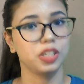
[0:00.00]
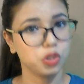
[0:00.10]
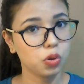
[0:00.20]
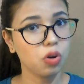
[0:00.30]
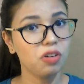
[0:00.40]

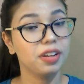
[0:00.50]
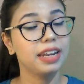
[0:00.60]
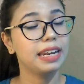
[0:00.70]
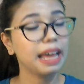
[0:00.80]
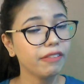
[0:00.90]
So
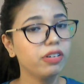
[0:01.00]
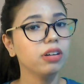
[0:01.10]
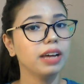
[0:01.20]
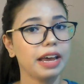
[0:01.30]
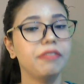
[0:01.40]

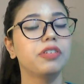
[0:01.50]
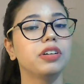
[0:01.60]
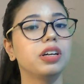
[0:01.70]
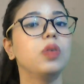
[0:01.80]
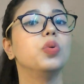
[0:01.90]
never
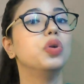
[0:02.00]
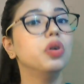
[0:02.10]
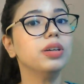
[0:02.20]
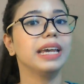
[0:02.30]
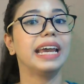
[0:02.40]
ever
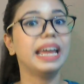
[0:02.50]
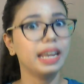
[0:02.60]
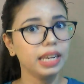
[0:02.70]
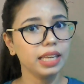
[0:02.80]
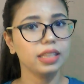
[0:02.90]
download
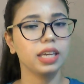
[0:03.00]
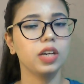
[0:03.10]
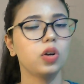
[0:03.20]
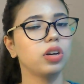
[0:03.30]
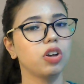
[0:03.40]

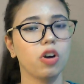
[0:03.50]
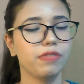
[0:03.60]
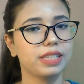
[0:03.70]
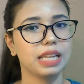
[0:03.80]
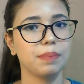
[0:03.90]
anything on the
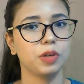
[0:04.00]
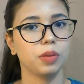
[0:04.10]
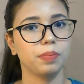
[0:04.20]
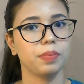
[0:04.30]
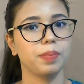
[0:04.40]
office
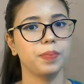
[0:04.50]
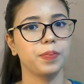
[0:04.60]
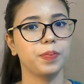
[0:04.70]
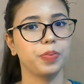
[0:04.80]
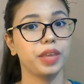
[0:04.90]
laptop,
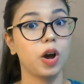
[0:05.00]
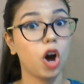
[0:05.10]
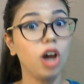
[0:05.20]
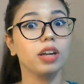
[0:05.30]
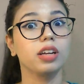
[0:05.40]

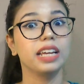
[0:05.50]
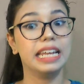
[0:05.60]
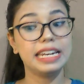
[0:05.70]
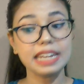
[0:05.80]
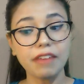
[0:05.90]
or
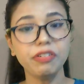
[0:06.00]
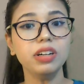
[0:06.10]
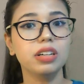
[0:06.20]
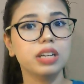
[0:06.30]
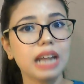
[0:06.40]

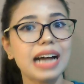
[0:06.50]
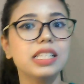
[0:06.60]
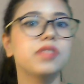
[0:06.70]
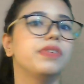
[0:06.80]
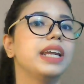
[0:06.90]
never
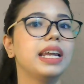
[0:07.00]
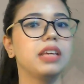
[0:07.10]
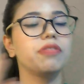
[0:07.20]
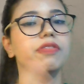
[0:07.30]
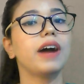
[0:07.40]
transfer
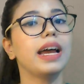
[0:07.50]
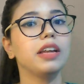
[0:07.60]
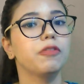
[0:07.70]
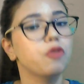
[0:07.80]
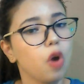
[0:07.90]
any
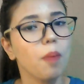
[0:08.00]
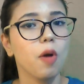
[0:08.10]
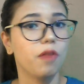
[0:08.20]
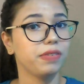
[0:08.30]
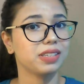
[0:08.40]
file from
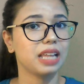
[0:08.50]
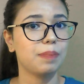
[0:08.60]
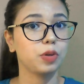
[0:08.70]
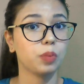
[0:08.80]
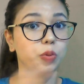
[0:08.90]
office
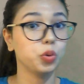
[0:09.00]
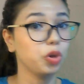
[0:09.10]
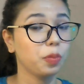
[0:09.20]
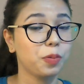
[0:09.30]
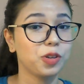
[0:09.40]
laptop to
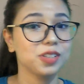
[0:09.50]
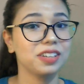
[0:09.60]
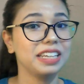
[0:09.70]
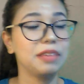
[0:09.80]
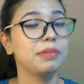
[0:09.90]
your
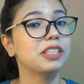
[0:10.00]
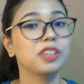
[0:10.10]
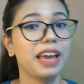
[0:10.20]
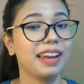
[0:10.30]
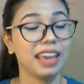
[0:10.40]
personal emails
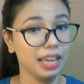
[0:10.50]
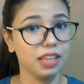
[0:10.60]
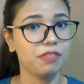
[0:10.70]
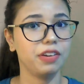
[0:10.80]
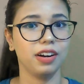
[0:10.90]
and
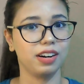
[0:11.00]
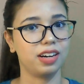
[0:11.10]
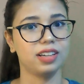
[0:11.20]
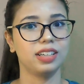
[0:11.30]
anywhere.